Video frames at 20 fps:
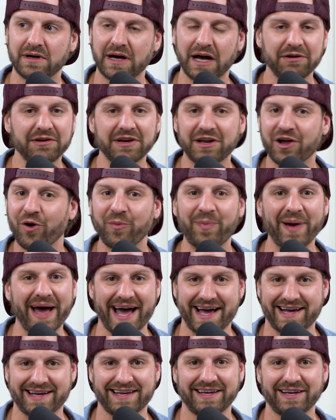I would go
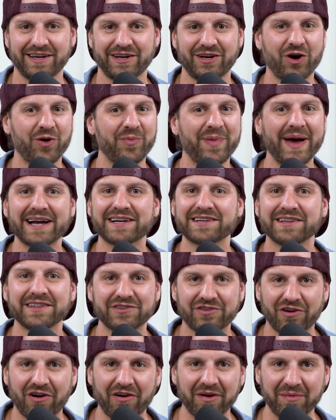back to
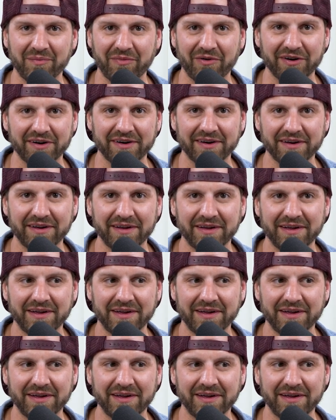the drawing board,